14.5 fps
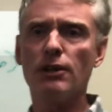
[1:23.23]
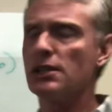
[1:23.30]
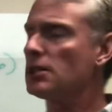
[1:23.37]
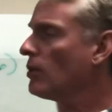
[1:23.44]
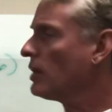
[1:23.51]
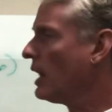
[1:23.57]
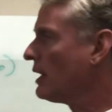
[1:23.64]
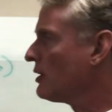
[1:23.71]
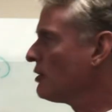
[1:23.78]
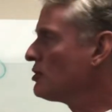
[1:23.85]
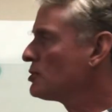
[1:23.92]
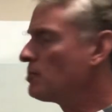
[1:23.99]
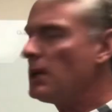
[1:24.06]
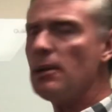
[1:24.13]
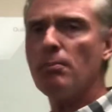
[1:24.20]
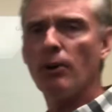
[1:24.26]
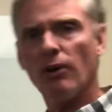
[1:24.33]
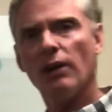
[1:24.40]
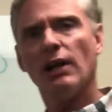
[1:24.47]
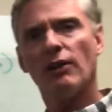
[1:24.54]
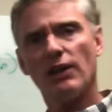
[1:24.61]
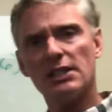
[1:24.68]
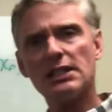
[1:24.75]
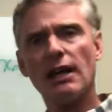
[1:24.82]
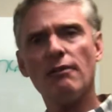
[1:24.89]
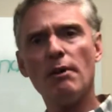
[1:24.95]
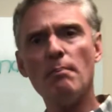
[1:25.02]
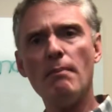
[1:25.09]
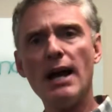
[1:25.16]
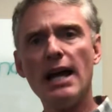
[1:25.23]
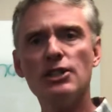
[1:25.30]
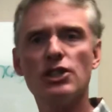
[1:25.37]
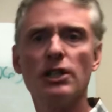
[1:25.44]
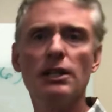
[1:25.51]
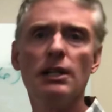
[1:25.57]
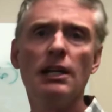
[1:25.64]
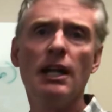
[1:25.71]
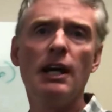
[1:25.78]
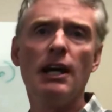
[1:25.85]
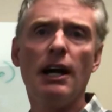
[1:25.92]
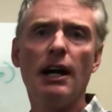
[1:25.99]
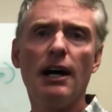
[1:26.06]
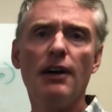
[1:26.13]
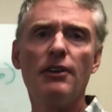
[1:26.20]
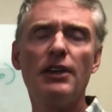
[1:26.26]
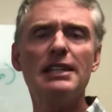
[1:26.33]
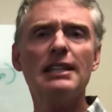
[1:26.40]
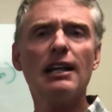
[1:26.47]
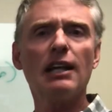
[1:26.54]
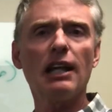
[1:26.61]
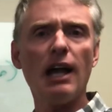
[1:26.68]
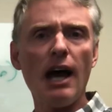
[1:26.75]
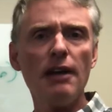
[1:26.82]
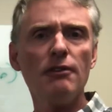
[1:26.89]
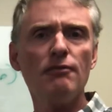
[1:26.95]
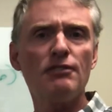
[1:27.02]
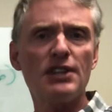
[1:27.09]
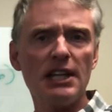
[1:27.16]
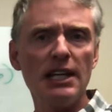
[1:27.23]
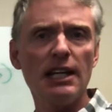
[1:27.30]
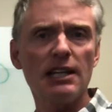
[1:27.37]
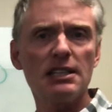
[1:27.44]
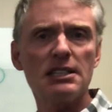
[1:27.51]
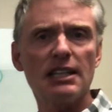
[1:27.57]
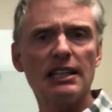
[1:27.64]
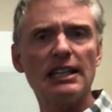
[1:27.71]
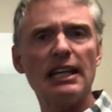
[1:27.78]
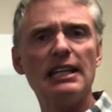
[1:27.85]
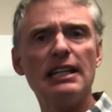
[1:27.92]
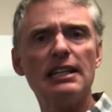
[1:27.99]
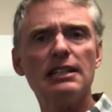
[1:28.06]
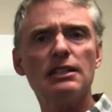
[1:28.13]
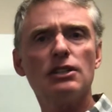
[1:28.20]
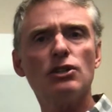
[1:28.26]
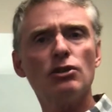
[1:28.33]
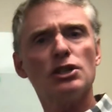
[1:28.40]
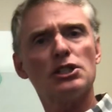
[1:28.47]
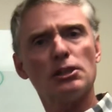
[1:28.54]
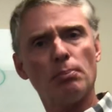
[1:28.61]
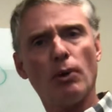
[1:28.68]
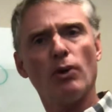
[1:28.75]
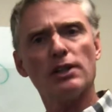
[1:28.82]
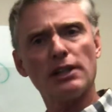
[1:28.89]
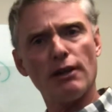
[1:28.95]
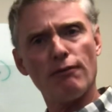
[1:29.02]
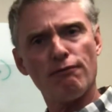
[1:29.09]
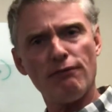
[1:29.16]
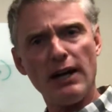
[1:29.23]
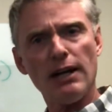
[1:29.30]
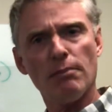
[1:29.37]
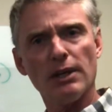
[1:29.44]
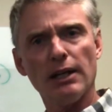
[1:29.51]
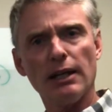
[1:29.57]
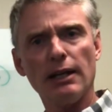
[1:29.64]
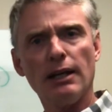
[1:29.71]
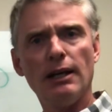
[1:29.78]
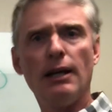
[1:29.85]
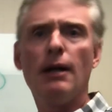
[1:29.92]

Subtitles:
So a lot of those people, let's kind of imagine, they did a lot of things that they needed to do to support their family